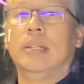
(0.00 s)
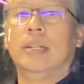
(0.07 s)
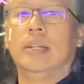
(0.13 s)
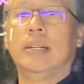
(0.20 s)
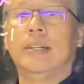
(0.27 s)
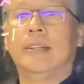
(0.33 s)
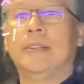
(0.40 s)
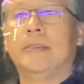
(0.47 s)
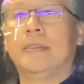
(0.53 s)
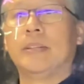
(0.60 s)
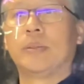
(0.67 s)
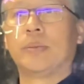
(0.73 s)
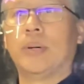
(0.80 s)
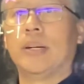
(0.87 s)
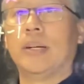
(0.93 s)

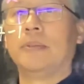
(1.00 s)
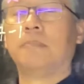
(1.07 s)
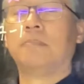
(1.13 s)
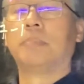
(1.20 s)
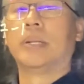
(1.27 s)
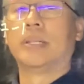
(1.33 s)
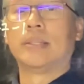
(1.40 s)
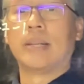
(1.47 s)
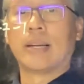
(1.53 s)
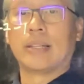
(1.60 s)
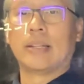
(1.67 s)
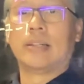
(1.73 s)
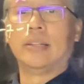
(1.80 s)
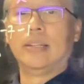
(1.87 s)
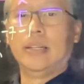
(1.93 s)
as well. But
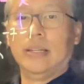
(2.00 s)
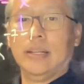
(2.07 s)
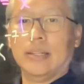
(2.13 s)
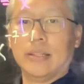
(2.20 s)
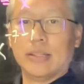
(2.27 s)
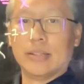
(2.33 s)
technically in